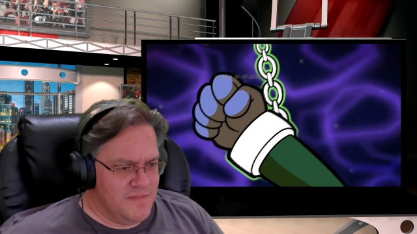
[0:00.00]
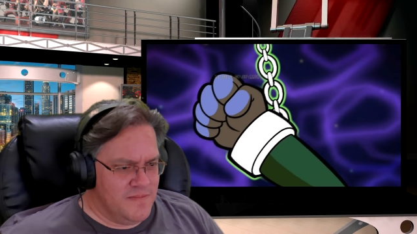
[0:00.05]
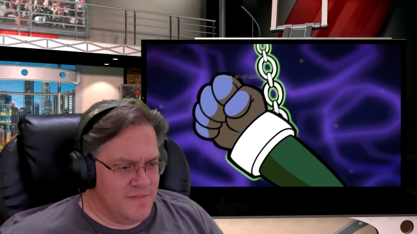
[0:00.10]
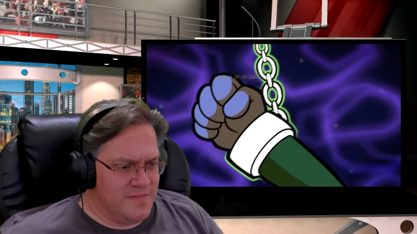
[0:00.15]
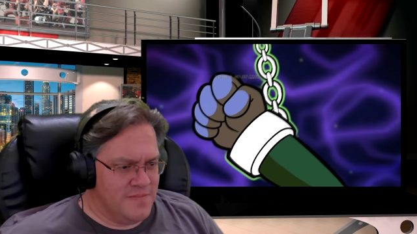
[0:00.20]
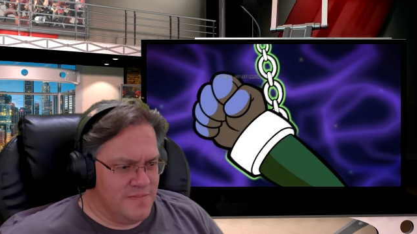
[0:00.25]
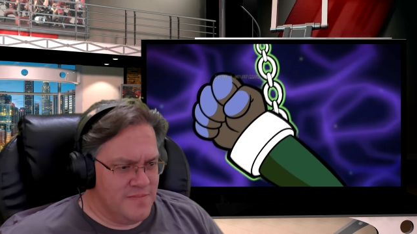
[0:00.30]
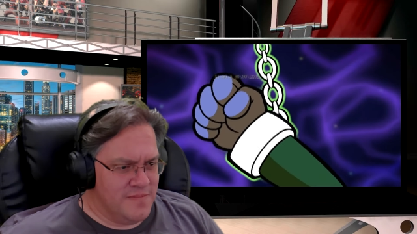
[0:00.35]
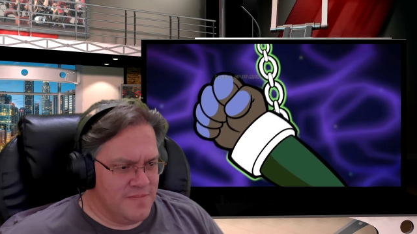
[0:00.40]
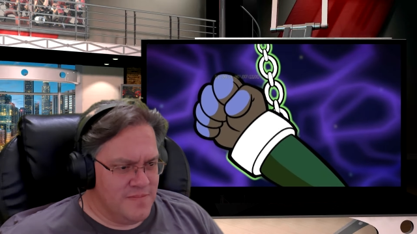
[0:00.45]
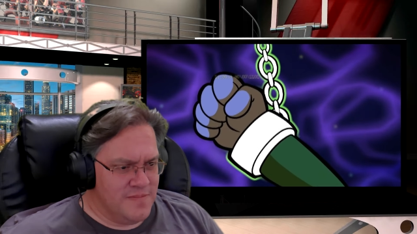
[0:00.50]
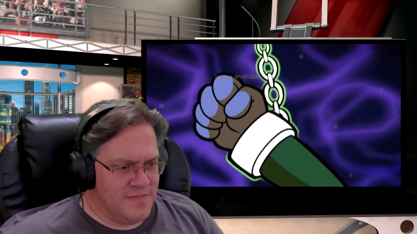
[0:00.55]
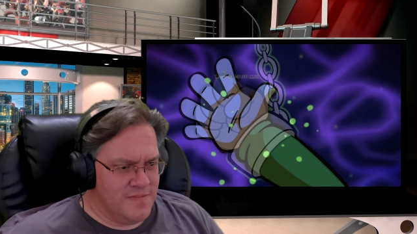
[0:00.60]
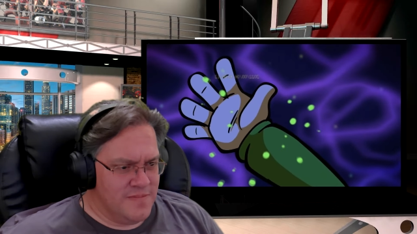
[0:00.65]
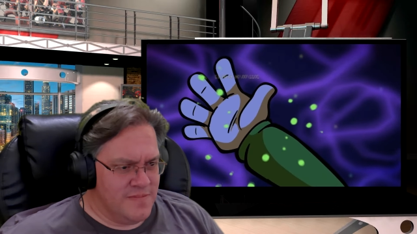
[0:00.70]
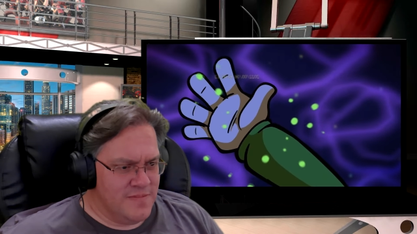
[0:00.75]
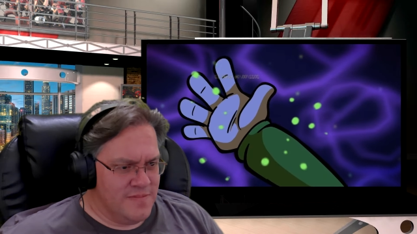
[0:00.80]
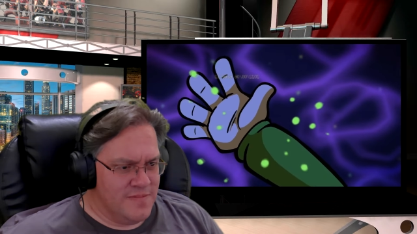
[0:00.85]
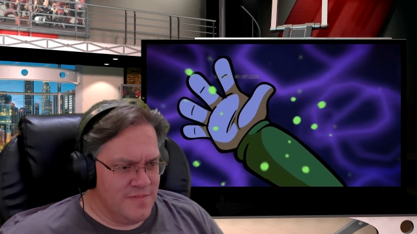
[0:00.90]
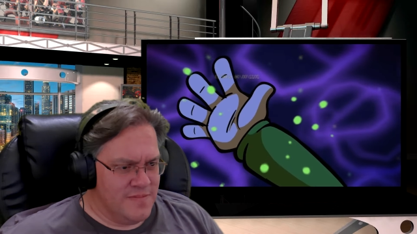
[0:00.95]

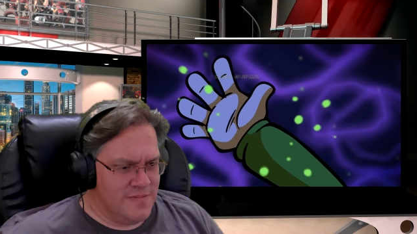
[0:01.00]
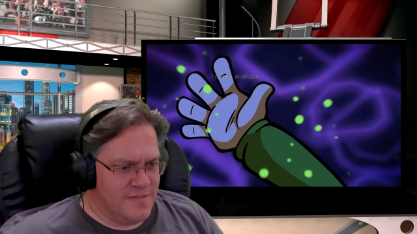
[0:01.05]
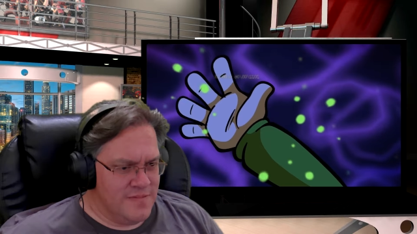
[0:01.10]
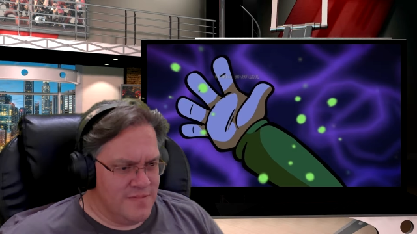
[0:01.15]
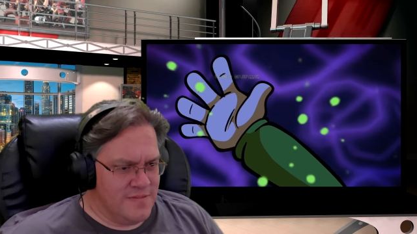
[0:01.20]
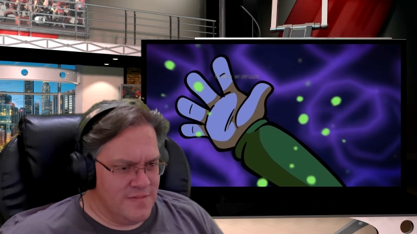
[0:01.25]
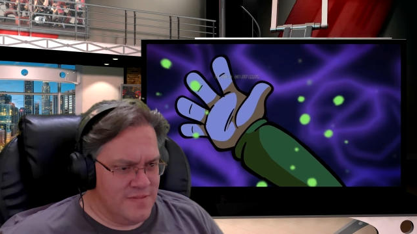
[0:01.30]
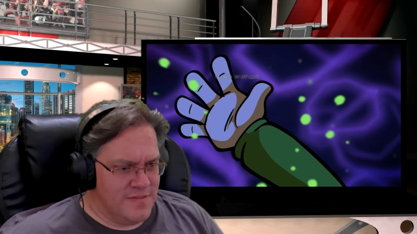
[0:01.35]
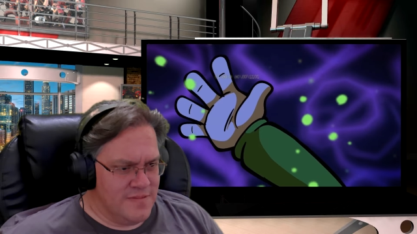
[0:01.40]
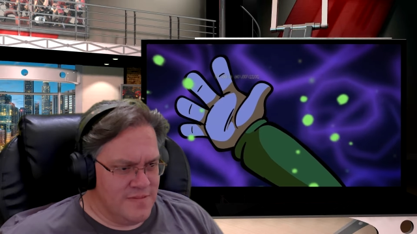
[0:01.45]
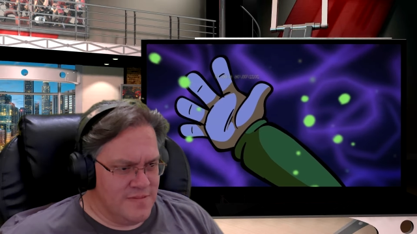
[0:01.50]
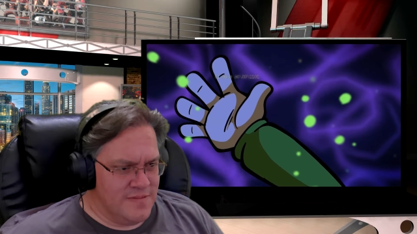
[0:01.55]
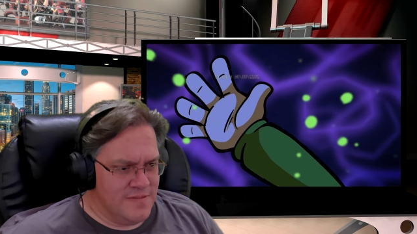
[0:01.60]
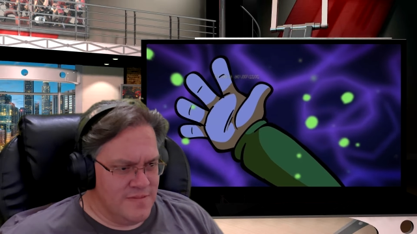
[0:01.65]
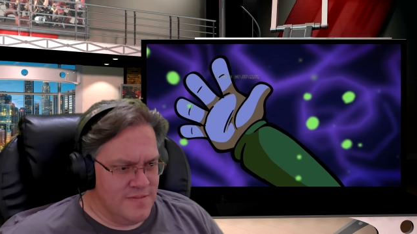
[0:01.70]
Nobody speaks.